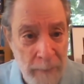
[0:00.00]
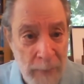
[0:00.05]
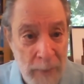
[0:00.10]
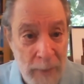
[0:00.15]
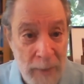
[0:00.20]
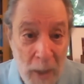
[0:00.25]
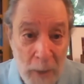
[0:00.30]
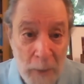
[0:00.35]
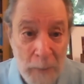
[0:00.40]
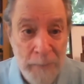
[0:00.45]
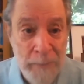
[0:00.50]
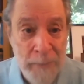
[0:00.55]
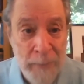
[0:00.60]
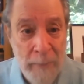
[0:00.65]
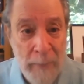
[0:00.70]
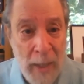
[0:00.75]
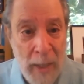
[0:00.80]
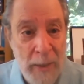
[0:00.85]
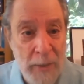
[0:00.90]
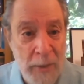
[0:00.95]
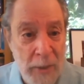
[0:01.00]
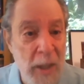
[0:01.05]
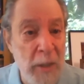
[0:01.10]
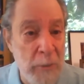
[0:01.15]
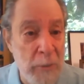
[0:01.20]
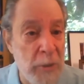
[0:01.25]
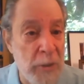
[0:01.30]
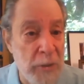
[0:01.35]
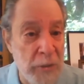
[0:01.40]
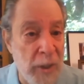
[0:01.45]
So it's an
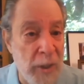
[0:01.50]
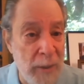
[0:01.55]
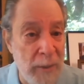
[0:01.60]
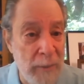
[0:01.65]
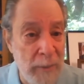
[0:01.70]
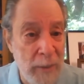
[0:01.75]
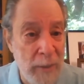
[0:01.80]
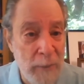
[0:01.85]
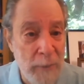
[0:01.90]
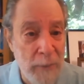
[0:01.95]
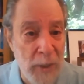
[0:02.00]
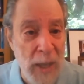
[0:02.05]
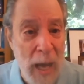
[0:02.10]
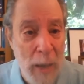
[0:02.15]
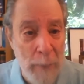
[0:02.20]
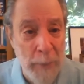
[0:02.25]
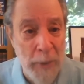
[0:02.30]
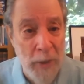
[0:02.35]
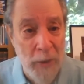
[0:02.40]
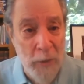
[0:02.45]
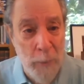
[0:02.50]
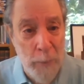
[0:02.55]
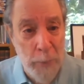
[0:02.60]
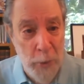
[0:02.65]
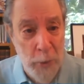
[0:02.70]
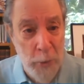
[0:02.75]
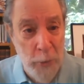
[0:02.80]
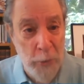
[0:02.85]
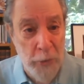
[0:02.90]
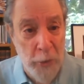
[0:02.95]
interesting phenomenon to
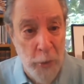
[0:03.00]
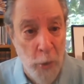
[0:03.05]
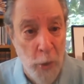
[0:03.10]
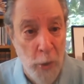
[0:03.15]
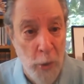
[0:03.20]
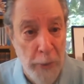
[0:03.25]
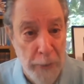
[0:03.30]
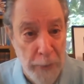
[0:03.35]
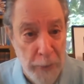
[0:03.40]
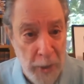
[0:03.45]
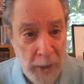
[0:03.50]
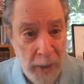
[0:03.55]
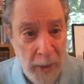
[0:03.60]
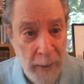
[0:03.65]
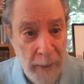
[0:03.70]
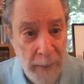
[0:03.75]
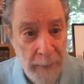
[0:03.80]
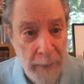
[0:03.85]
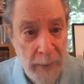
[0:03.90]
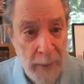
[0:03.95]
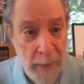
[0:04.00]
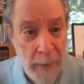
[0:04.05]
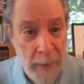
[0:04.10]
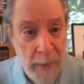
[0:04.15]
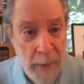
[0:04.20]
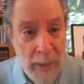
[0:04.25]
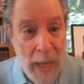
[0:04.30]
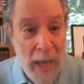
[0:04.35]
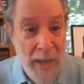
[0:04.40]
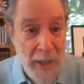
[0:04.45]
produce in all three.
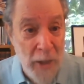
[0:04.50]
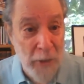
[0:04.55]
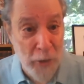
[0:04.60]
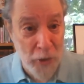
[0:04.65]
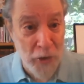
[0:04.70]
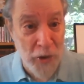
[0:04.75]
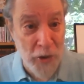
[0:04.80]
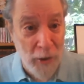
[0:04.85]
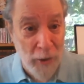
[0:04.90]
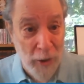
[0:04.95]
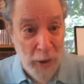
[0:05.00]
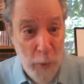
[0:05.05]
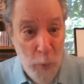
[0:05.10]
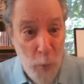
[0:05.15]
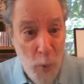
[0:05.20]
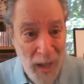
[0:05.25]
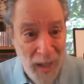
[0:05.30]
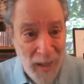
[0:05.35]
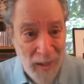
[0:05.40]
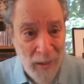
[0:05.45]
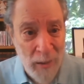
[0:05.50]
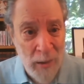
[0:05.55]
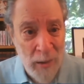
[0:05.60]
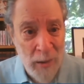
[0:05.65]
Not necessarily well.